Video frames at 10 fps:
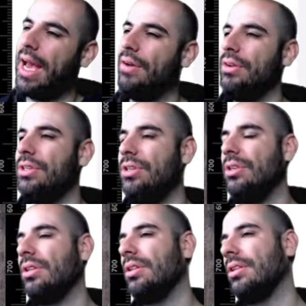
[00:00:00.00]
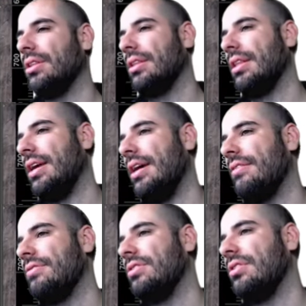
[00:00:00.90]
out and to the
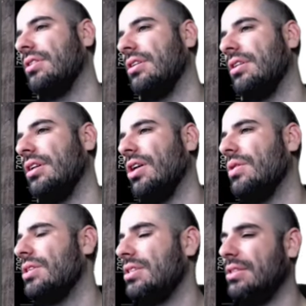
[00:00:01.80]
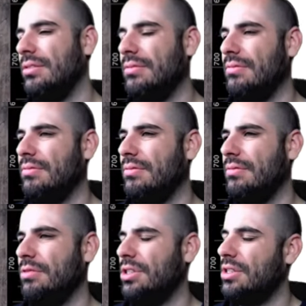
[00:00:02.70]
left, which is
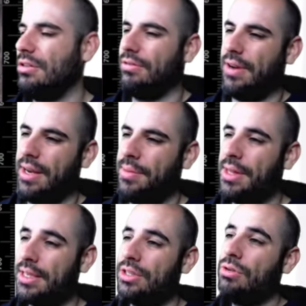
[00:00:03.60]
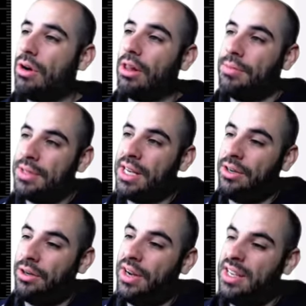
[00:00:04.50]
which is still fine. I mean, that's two columns
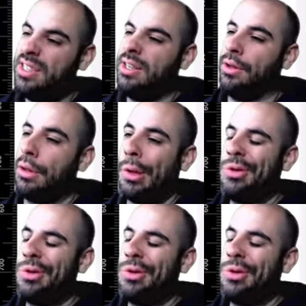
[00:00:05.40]
centered, right? Still.